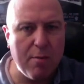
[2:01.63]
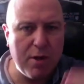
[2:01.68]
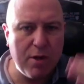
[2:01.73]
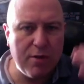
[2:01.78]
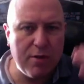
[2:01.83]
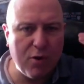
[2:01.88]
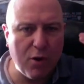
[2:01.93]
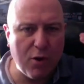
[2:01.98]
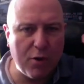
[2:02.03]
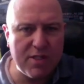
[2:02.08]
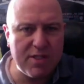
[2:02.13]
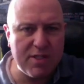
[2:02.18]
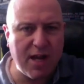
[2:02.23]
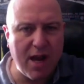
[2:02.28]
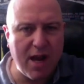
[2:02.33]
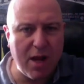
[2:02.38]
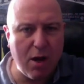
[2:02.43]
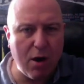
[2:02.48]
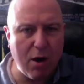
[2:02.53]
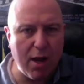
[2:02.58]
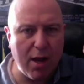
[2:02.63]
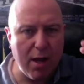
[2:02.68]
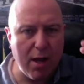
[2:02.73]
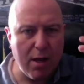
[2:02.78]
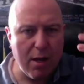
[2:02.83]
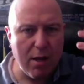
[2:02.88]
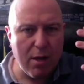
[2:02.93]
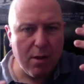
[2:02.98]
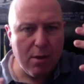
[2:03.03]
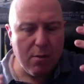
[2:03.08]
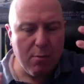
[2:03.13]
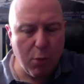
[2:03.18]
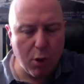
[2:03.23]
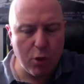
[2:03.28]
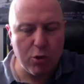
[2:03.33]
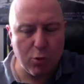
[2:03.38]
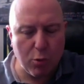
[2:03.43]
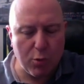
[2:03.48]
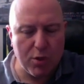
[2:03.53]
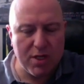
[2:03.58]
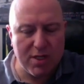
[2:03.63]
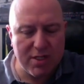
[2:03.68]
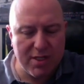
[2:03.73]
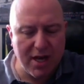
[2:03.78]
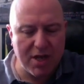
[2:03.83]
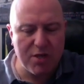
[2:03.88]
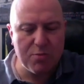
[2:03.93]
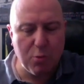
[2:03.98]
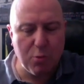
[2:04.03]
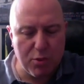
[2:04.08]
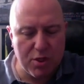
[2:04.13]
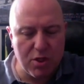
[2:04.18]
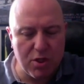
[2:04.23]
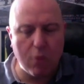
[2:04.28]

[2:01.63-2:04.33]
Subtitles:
but you've got this AI model, this dashboard,